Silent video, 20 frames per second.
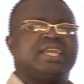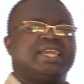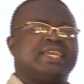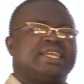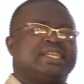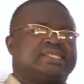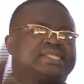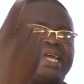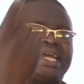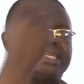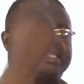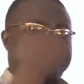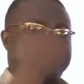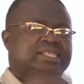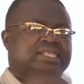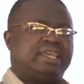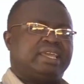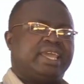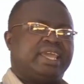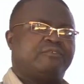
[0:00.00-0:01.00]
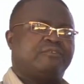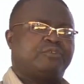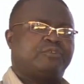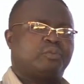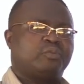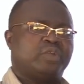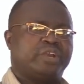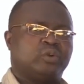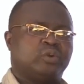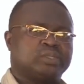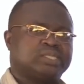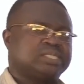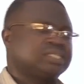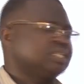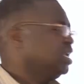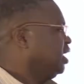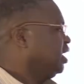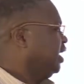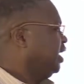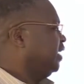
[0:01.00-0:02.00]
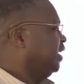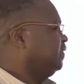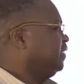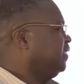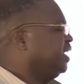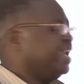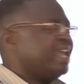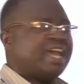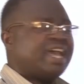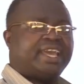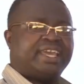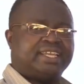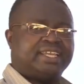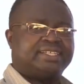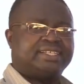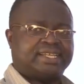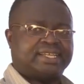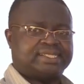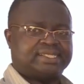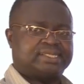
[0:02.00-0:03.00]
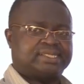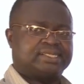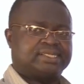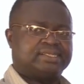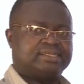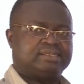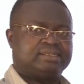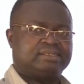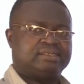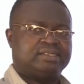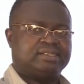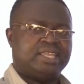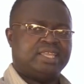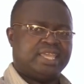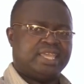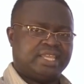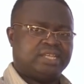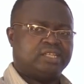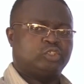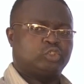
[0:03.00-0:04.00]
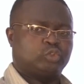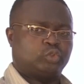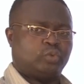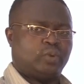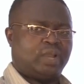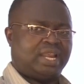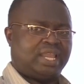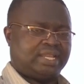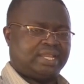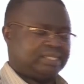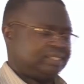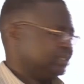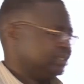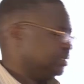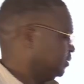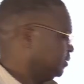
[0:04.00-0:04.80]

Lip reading: it sucks in air from your nose and the air enters into your lungs.